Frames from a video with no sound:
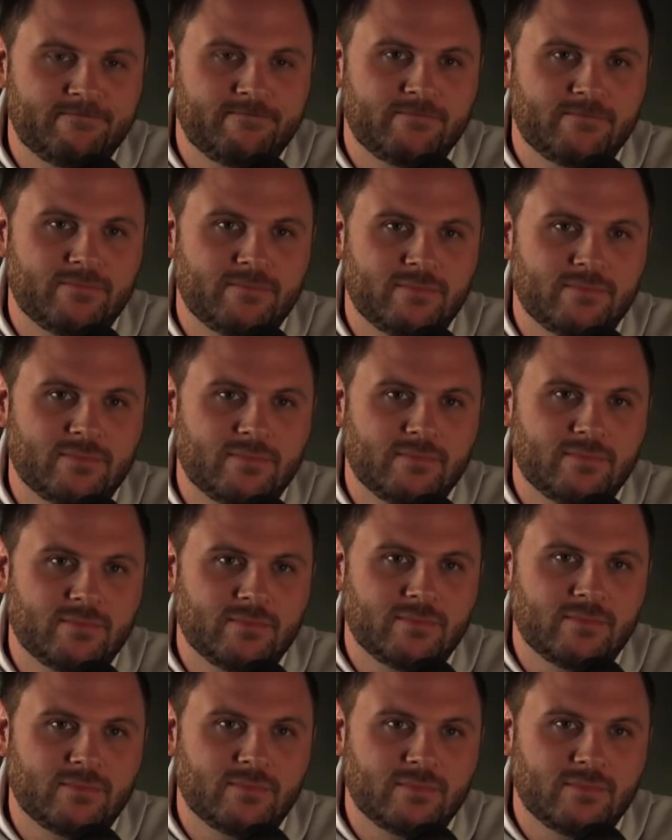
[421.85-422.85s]

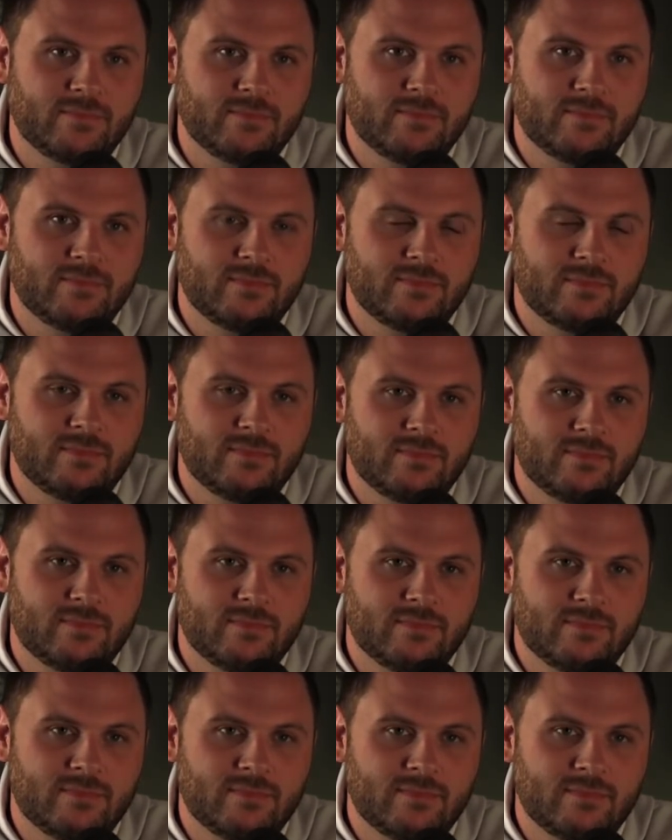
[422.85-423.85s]

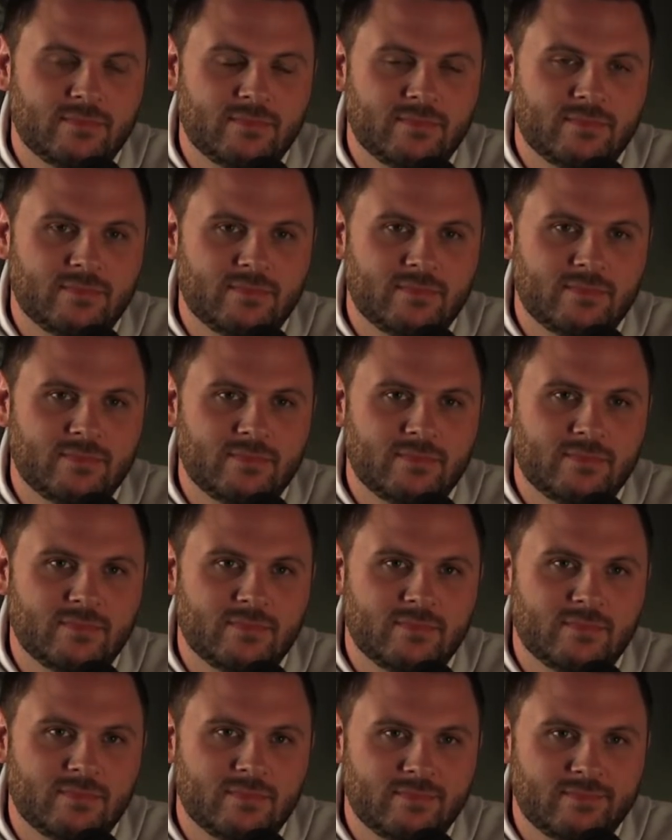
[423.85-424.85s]

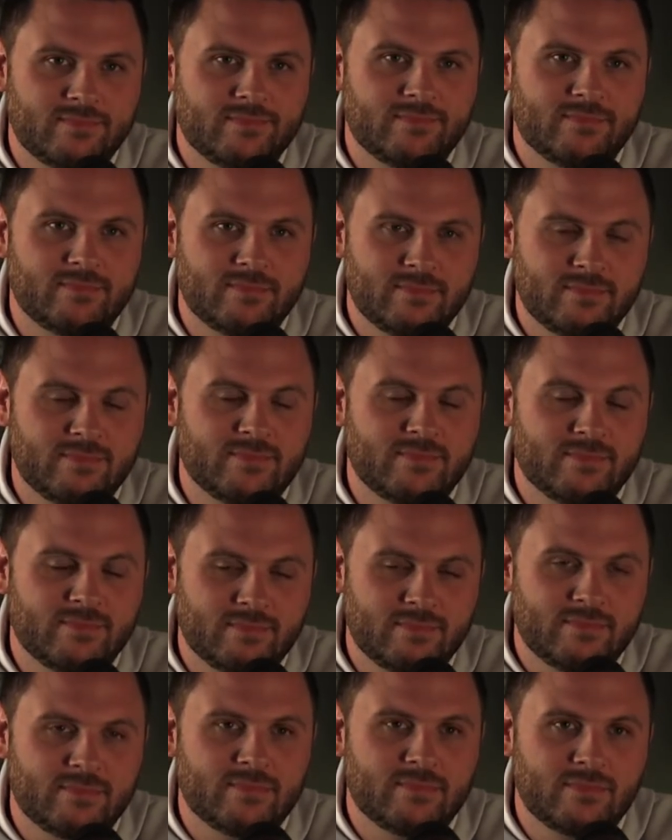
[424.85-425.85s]

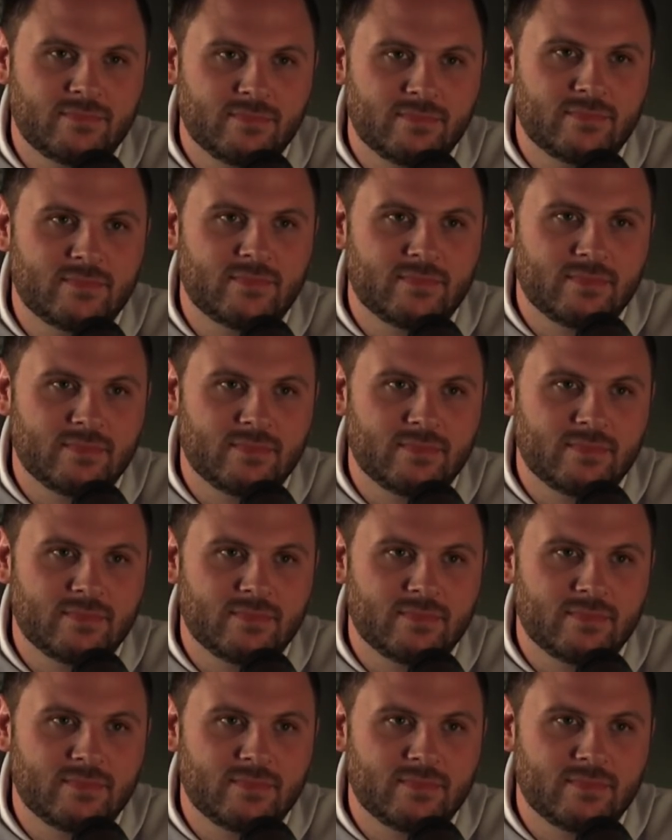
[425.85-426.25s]
(silent)